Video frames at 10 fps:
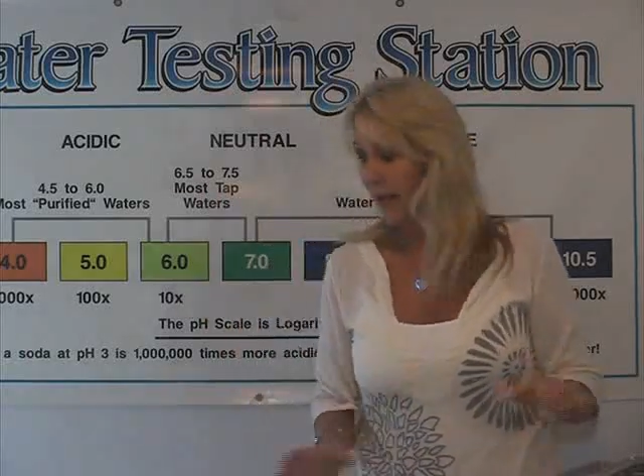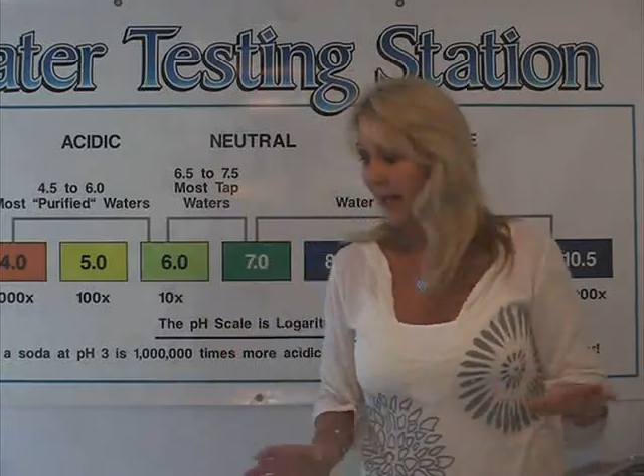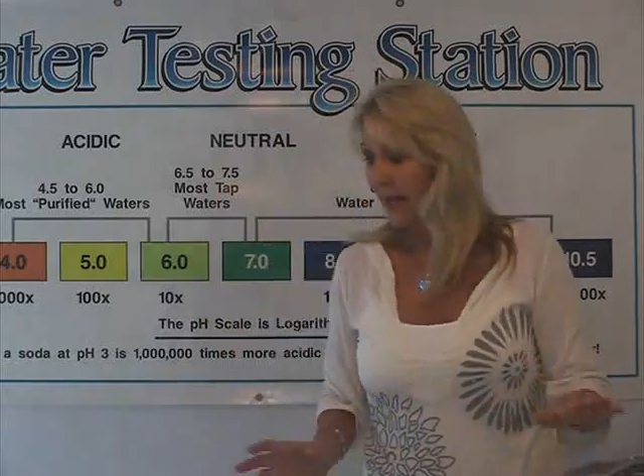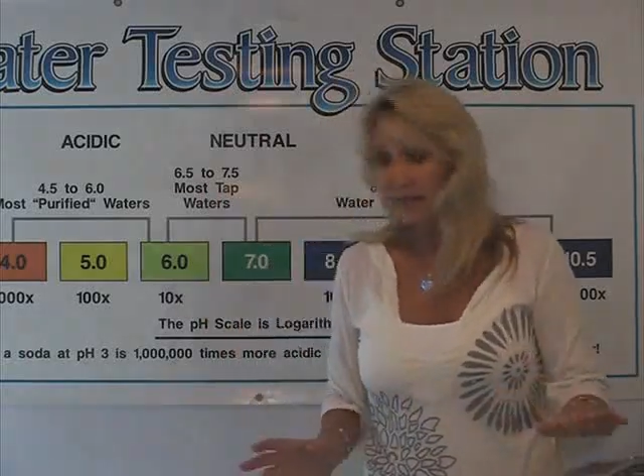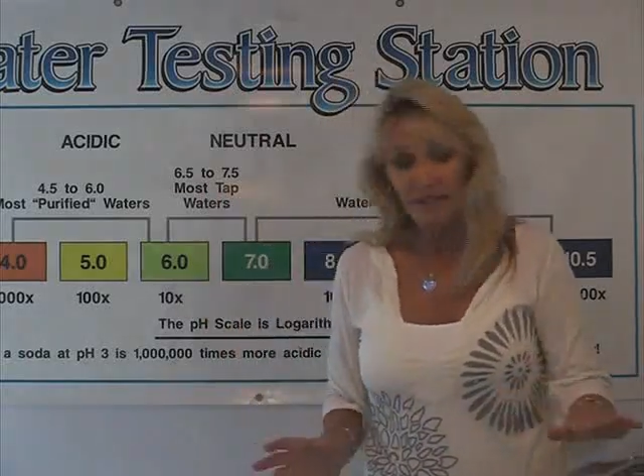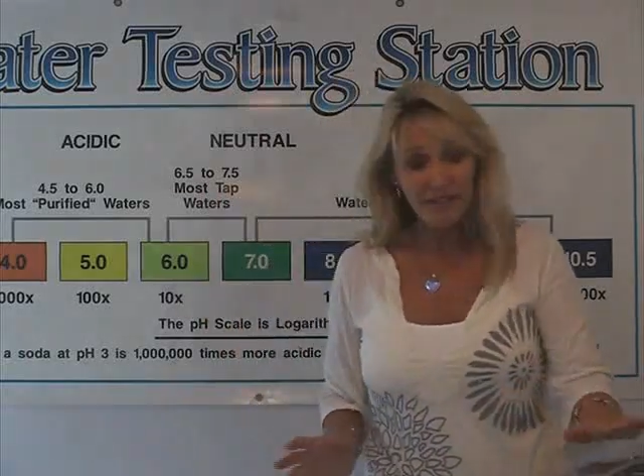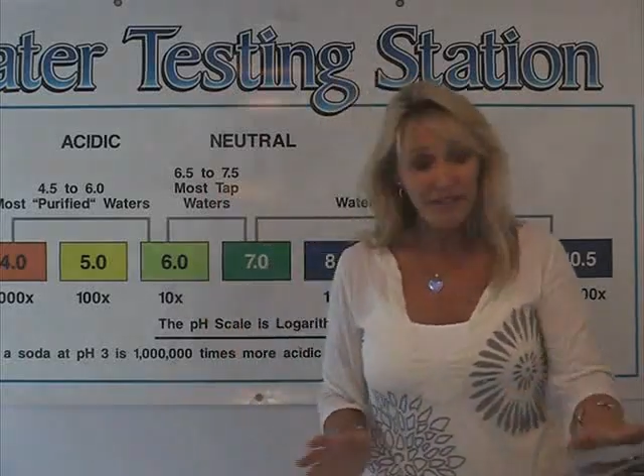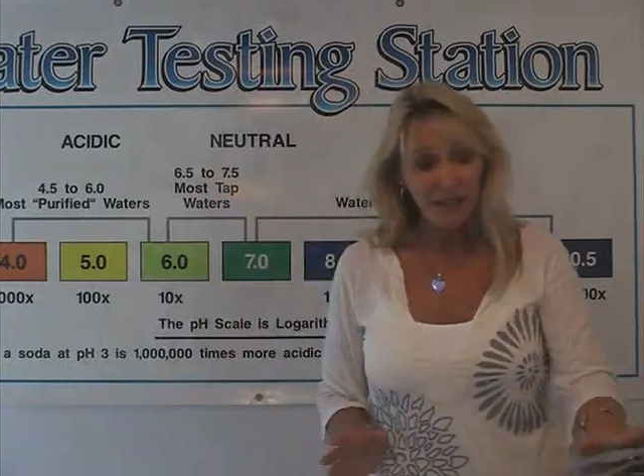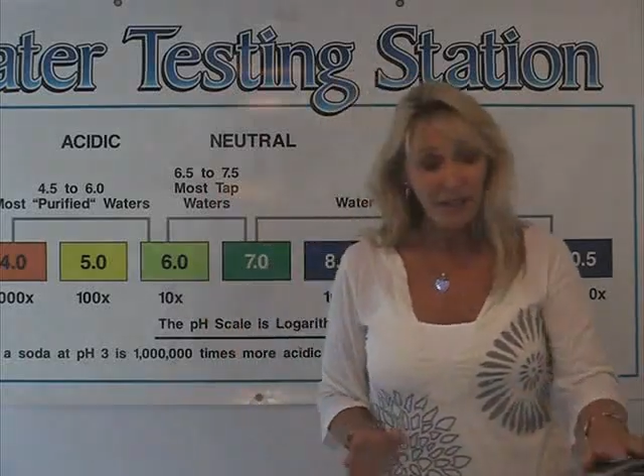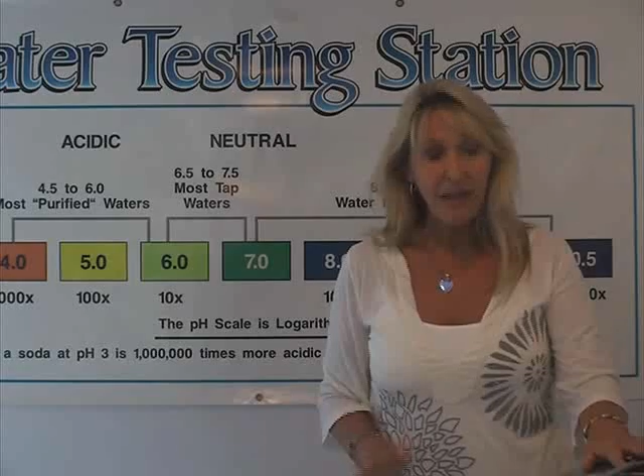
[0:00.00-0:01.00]
Now
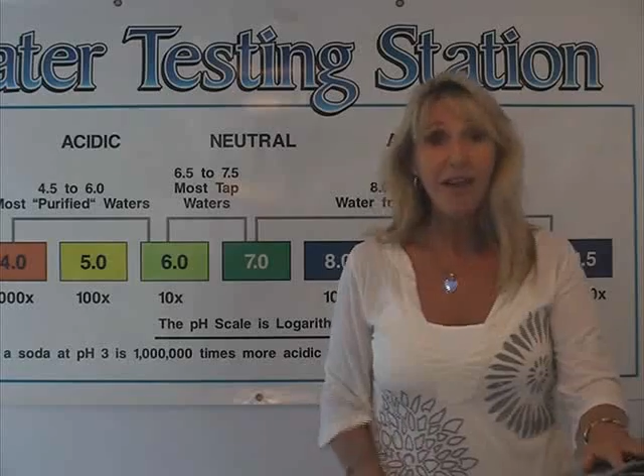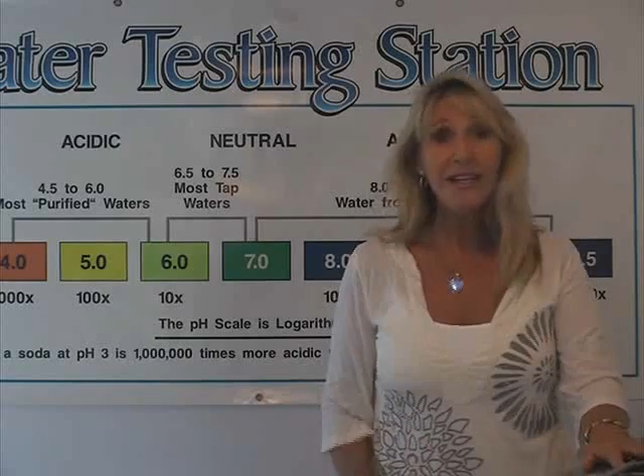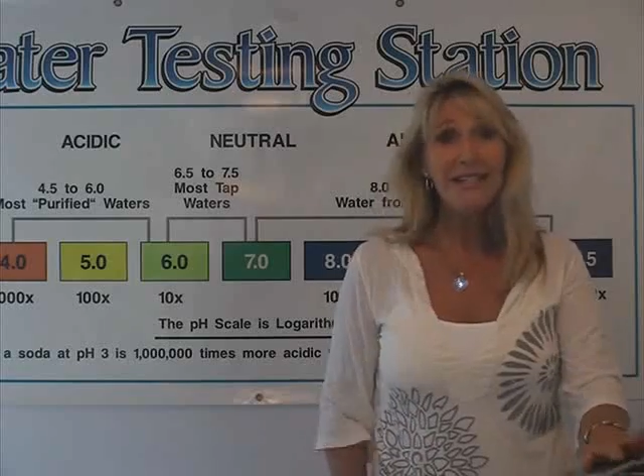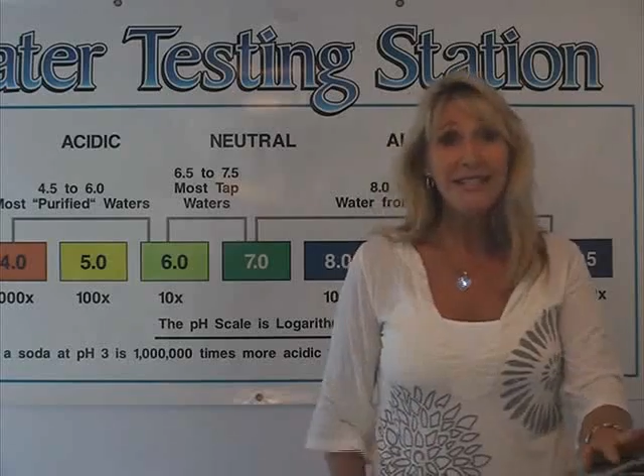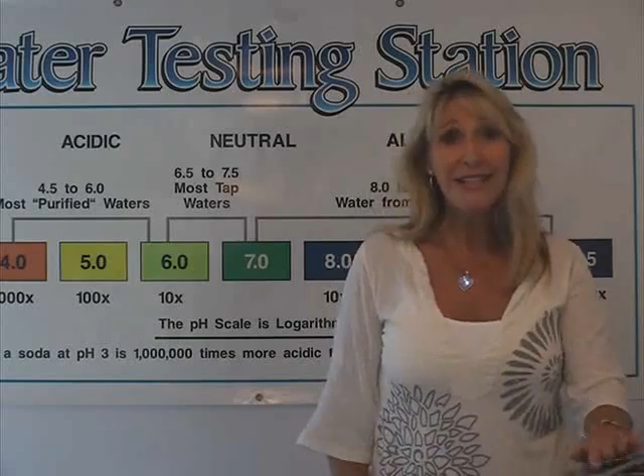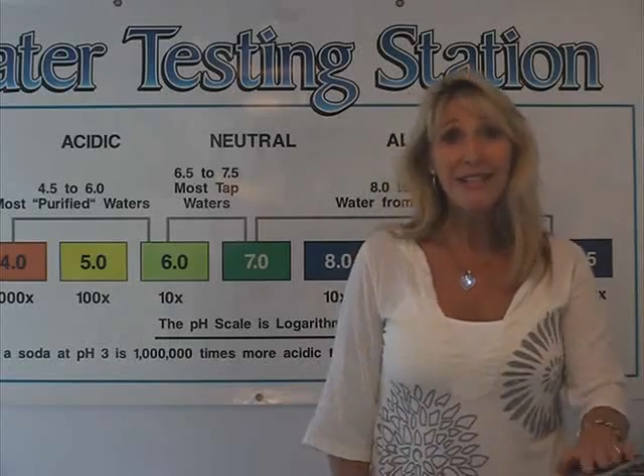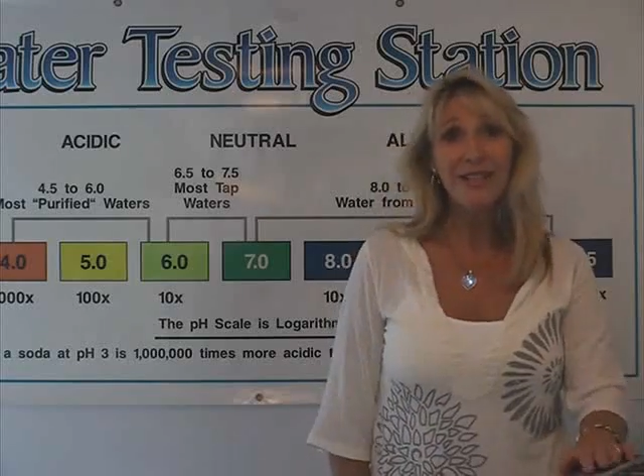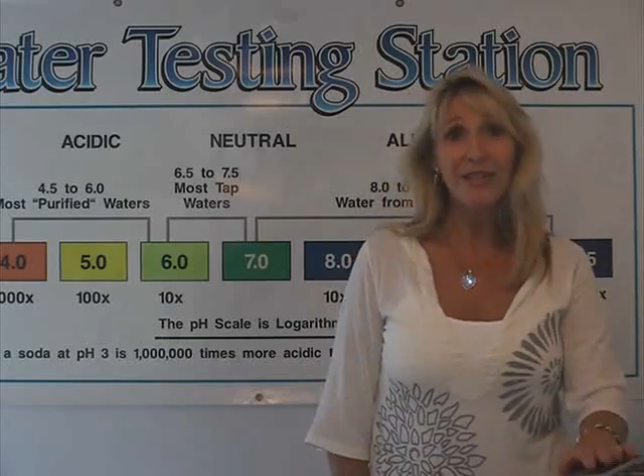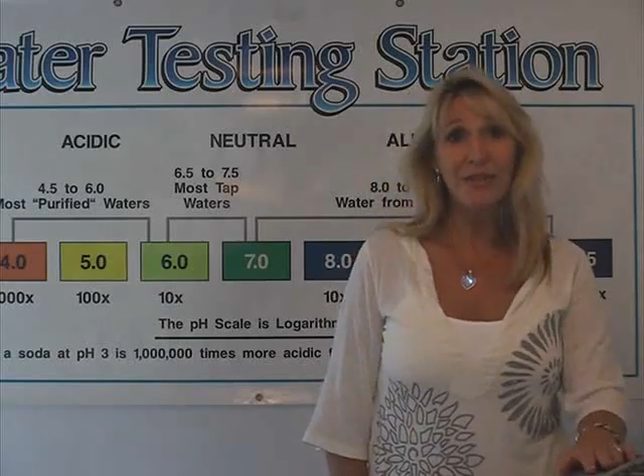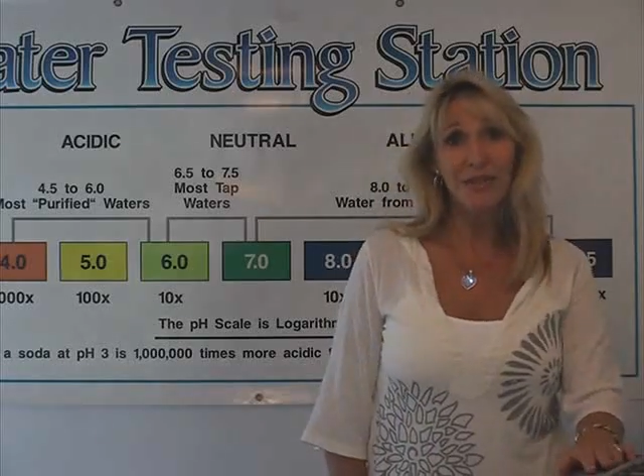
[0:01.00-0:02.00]
there's 9
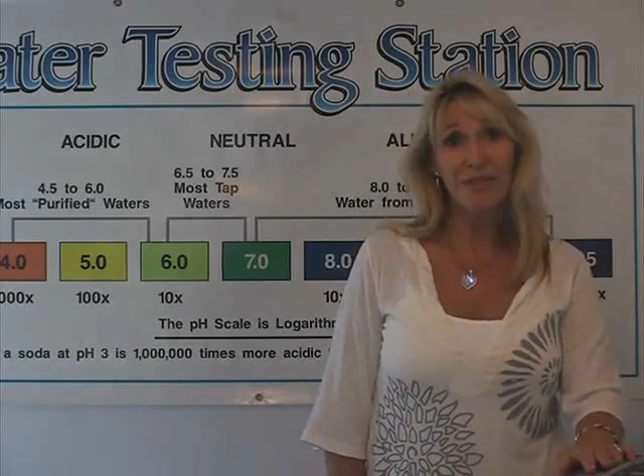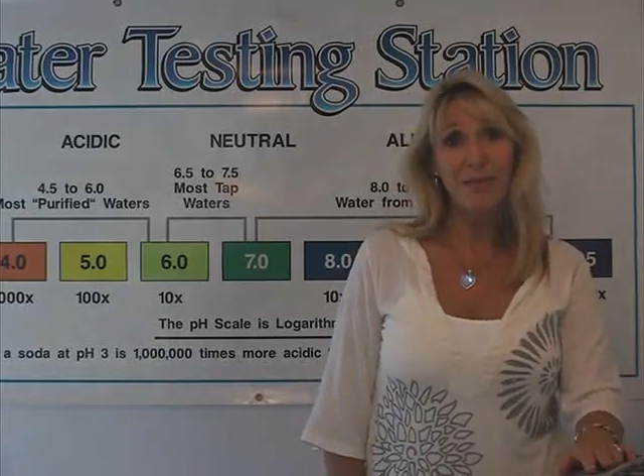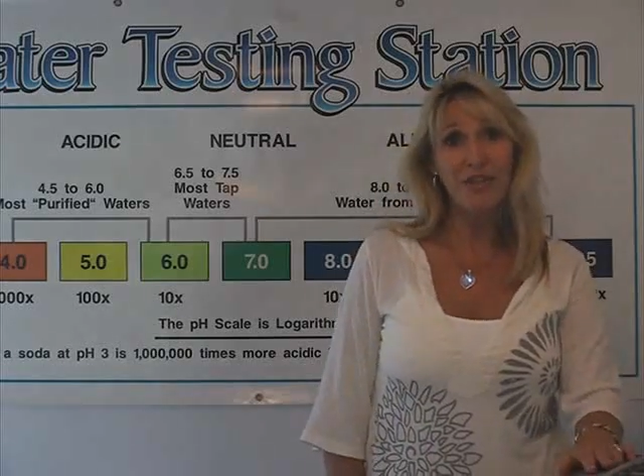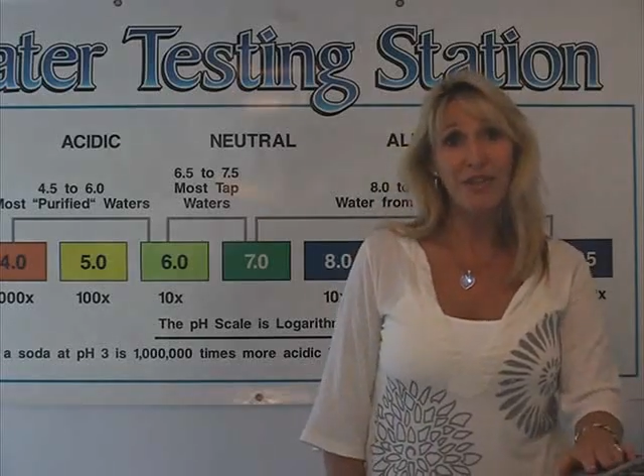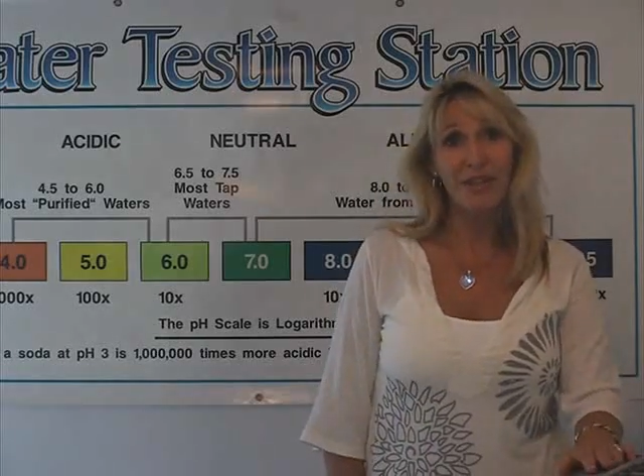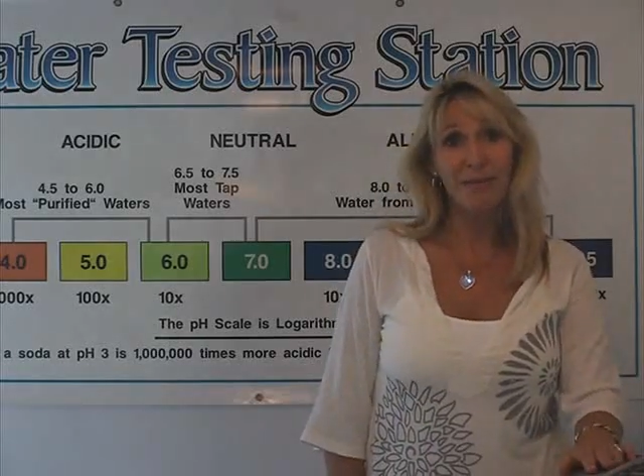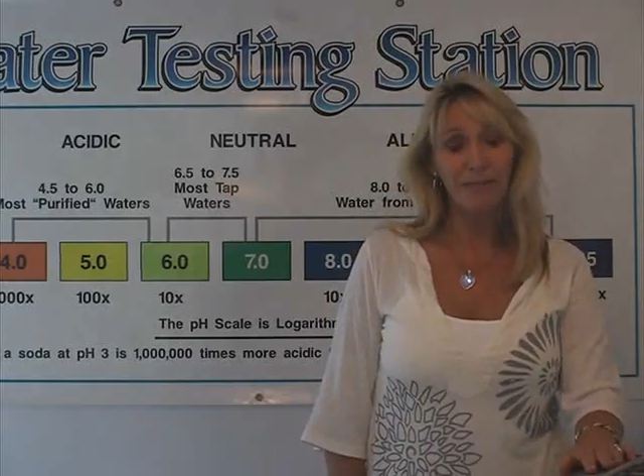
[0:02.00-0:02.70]
settings on this machine.